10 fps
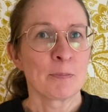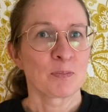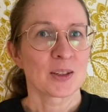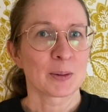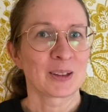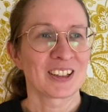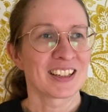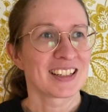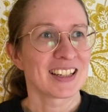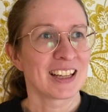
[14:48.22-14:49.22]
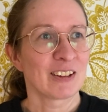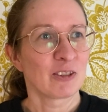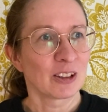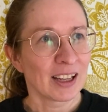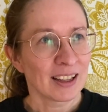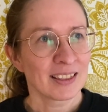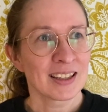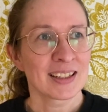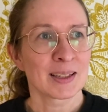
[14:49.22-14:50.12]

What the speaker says: So I'm gonna see if you like this.